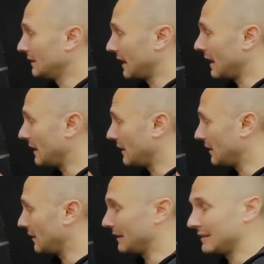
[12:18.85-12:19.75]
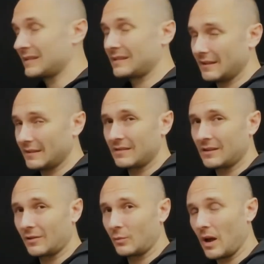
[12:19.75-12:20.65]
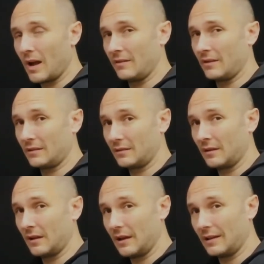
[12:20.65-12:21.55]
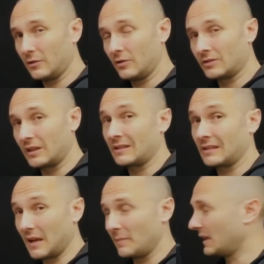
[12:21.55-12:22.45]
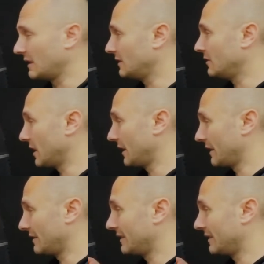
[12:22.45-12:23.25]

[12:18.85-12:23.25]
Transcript: they insist on wearing a Gore-Tex laminated jackets.